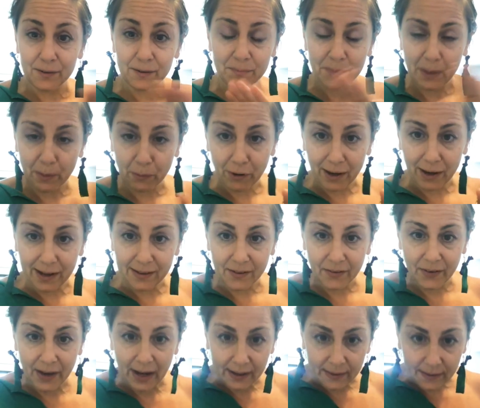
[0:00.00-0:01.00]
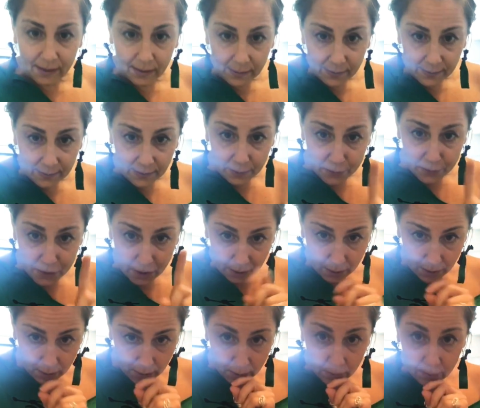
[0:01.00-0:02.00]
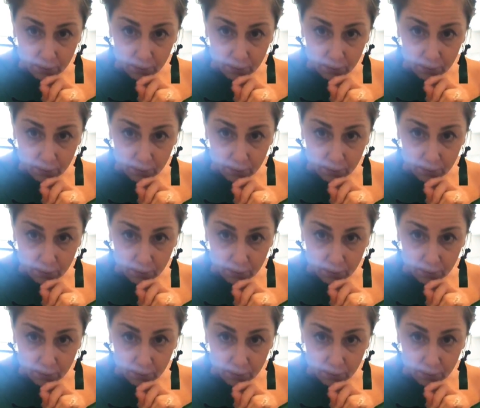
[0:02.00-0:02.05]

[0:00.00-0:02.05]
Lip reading: who's memorized facts on this subject.